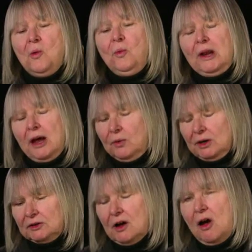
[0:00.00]
Well, I
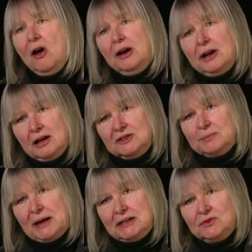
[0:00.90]
worked on a
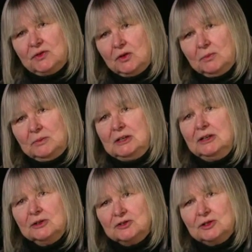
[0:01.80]
space film
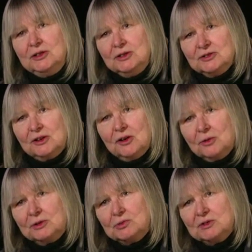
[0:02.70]
years and years ago,
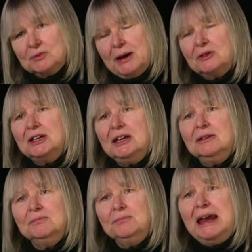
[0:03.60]
which was about
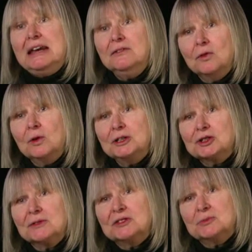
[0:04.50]
the maiden
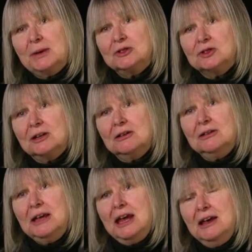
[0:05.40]
voyage of the space
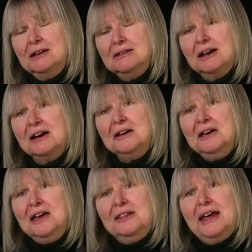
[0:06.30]
shuttle, and
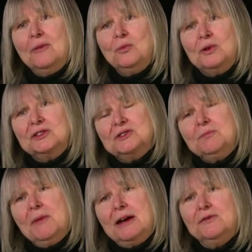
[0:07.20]
that was
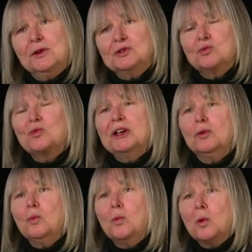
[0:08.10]
my first real
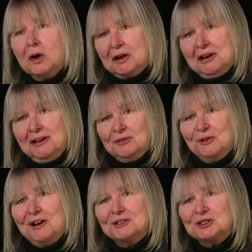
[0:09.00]
work
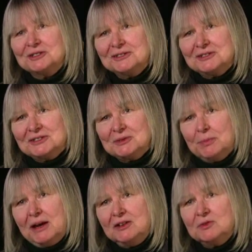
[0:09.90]
introduction to
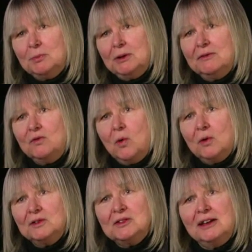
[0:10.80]
space. But of
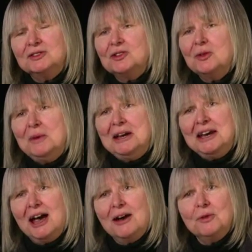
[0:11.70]
course, like so
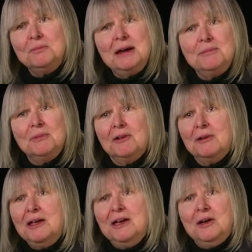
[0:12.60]
many, I remember
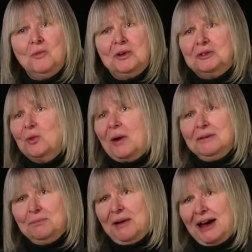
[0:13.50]
with
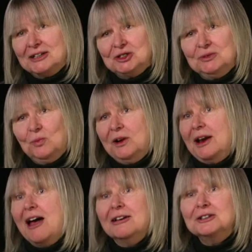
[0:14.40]
great passion when
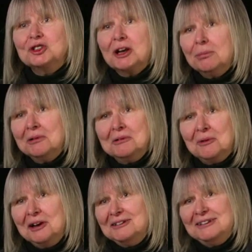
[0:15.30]
Alan Shepard
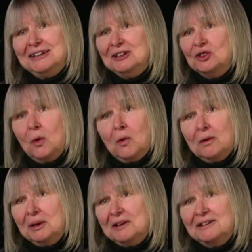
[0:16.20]
went into
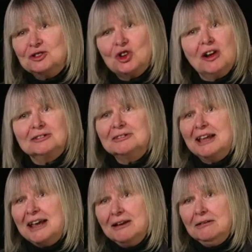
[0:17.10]
orbit and John
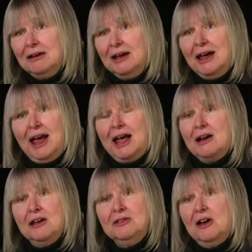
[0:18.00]
Glenn, and
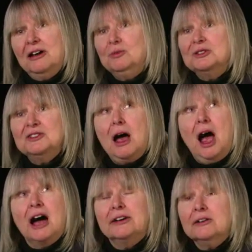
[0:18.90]
I thought it was
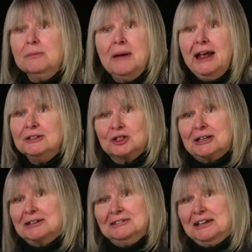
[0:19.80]
utter
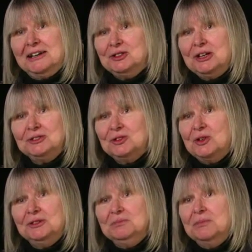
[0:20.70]
magic. I just
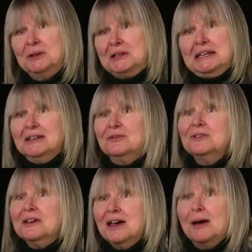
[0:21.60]
couldn't believe.
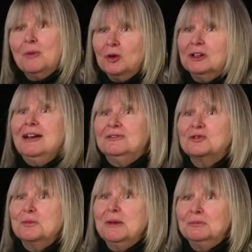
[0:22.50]
I'm old enough
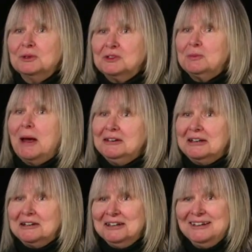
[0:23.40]
to remember
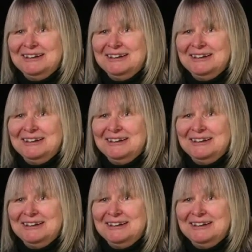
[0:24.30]
Sputnik,